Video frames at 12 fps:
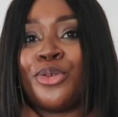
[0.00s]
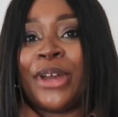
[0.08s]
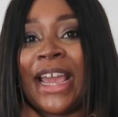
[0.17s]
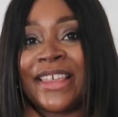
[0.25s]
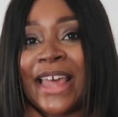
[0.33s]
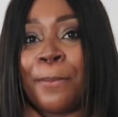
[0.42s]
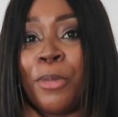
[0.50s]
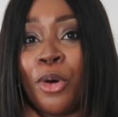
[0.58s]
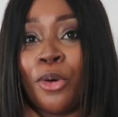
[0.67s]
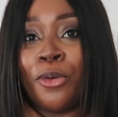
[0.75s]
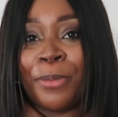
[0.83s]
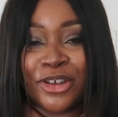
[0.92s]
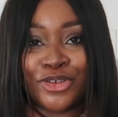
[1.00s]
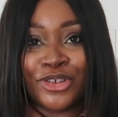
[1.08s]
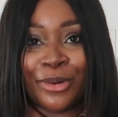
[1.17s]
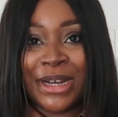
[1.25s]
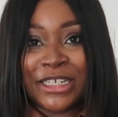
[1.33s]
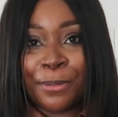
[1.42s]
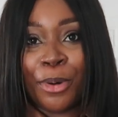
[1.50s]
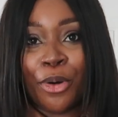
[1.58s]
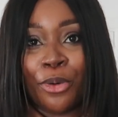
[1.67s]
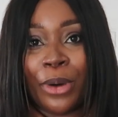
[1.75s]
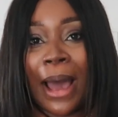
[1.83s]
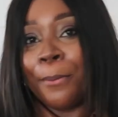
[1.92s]
you're not getting that pull, because you don't want it to
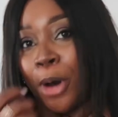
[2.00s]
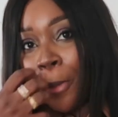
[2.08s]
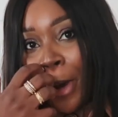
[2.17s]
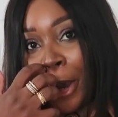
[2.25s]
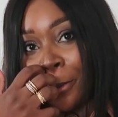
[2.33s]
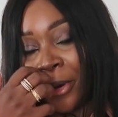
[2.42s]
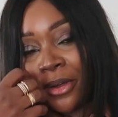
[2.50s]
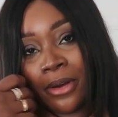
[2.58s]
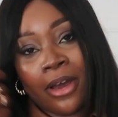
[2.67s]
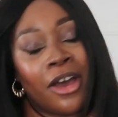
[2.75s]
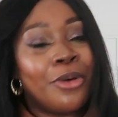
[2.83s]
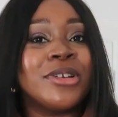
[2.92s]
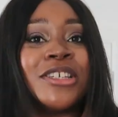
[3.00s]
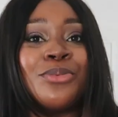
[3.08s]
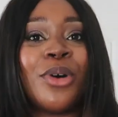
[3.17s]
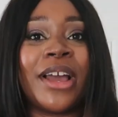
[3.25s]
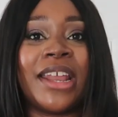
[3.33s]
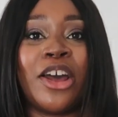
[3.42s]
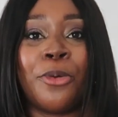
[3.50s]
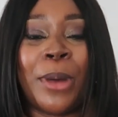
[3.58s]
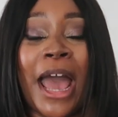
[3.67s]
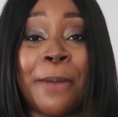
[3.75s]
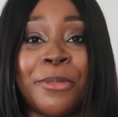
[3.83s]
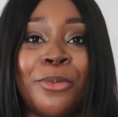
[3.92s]
pull and pop open, which is what can
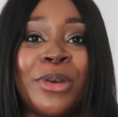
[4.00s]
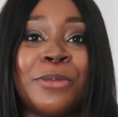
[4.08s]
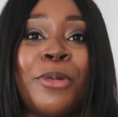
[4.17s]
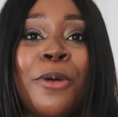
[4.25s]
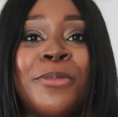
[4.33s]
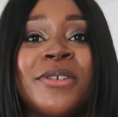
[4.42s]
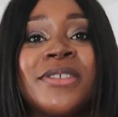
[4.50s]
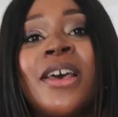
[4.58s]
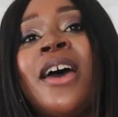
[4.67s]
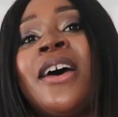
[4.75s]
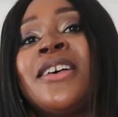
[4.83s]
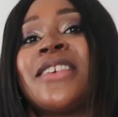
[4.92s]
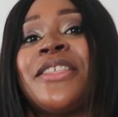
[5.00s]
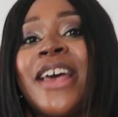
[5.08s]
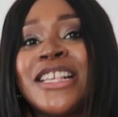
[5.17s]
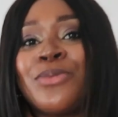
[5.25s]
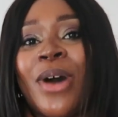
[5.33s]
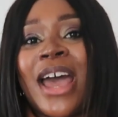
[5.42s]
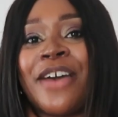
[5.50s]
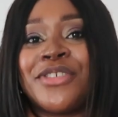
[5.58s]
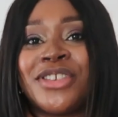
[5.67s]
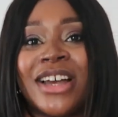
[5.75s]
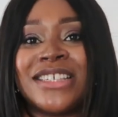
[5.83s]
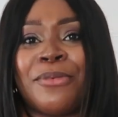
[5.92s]
happen with poppers. So that's why I have
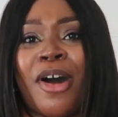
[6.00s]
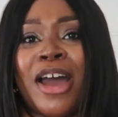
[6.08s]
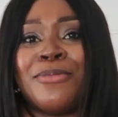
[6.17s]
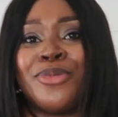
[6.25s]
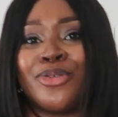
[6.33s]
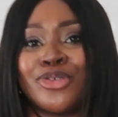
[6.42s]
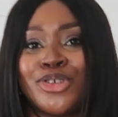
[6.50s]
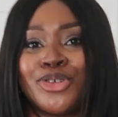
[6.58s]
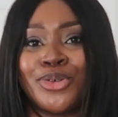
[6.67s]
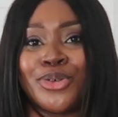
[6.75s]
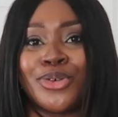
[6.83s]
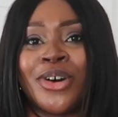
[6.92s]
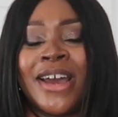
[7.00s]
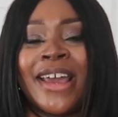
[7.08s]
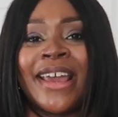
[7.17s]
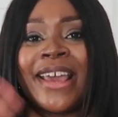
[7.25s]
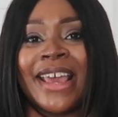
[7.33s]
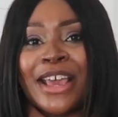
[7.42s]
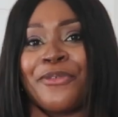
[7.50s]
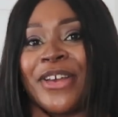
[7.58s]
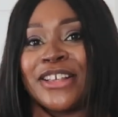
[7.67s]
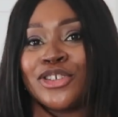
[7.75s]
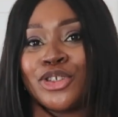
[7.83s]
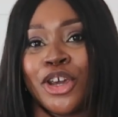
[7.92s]
sized up. I'm not sure if
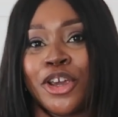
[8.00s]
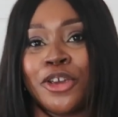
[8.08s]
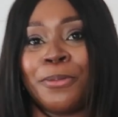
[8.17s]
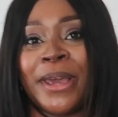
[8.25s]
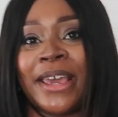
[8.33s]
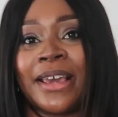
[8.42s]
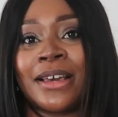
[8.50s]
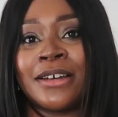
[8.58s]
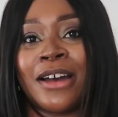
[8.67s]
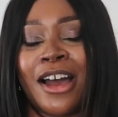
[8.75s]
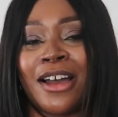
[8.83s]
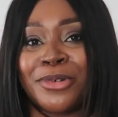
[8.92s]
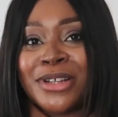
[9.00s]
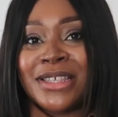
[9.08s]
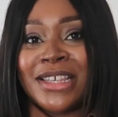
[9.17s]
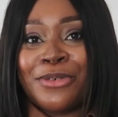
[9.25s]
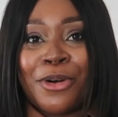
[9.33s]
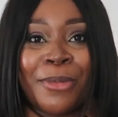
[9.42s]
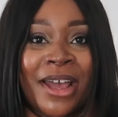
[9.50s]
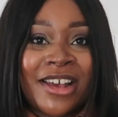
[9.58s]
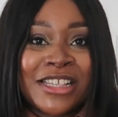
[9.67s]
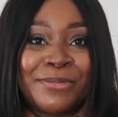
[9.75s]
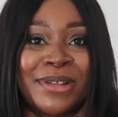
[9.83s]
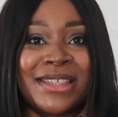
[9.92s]
it's too big. I'm going to see what my
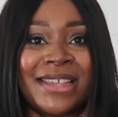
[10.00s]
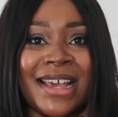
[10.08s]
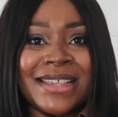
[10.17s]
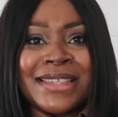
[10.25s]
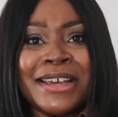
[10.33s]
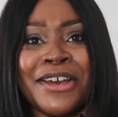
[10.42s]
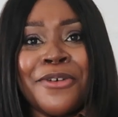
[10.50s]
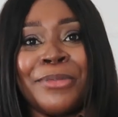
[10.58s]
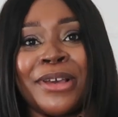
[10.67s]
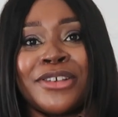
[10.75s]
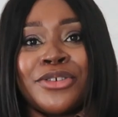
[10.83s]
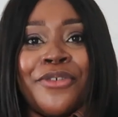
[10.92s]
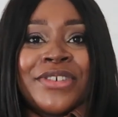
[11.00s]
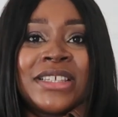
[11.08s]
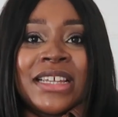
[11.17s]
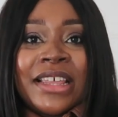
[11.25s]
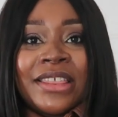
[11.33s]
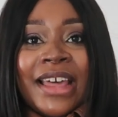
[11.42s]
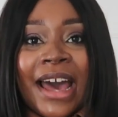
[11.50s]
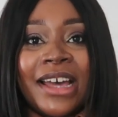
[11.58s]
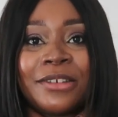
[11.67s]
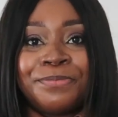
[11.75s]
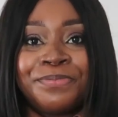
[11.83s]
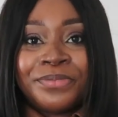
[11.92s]
husband says, because obviously
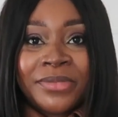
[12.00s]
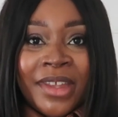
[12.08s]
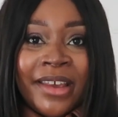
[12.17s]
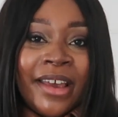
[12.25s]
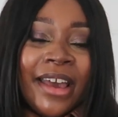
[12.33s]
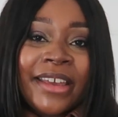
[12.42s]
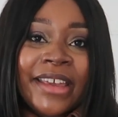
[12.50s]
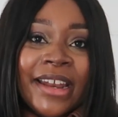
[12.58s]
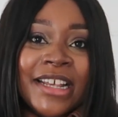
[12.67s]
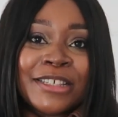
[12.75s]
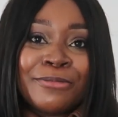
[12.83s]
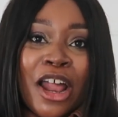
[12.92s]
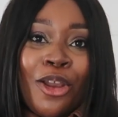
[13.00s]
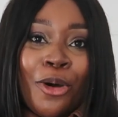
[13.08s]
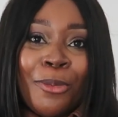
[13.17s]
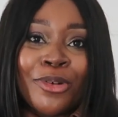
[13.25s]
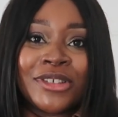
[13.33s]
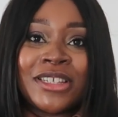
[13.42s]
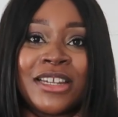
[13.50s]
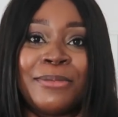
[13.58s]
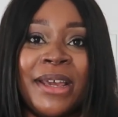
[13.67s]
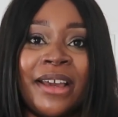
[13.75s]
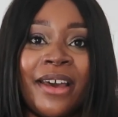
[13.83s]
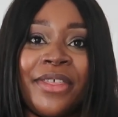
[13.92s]
that again isn't a lot more
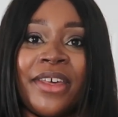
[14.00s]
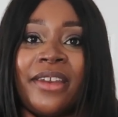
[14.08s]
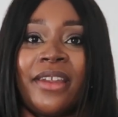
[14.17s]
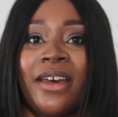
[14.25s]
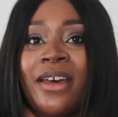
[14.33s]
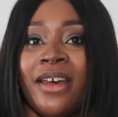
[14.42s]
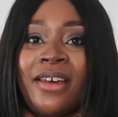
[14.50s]
slimming than